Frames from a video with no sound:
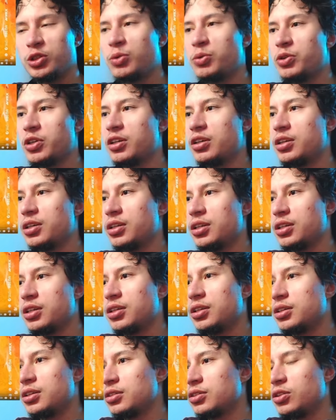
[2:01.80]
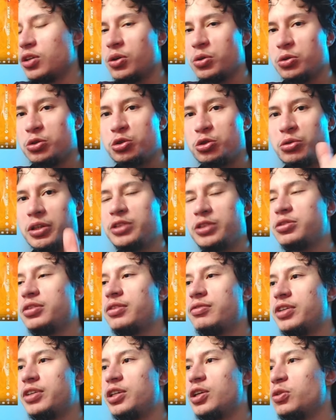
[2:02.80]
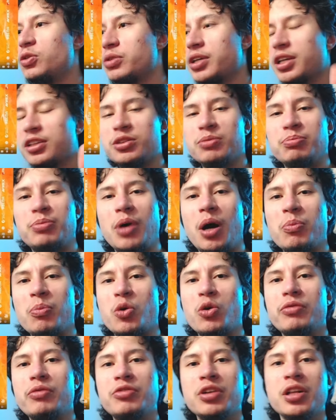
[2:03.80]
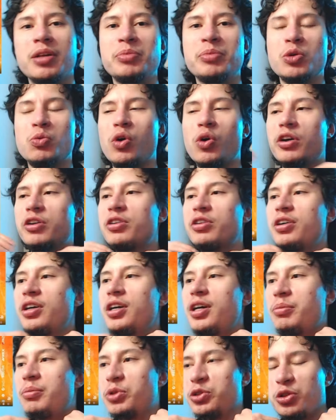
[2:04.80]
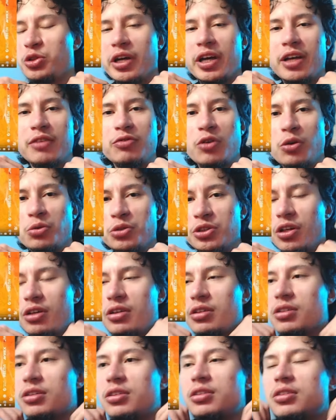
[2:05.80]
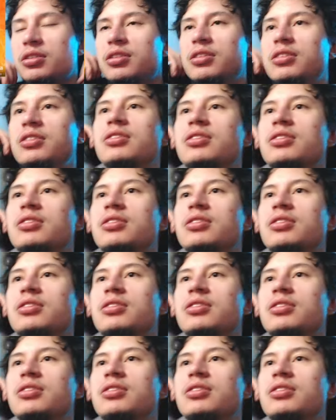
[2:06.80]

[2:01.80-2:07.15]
we're gonna go straight to the video, get some popcorn, fill up your water, put your headphones on, and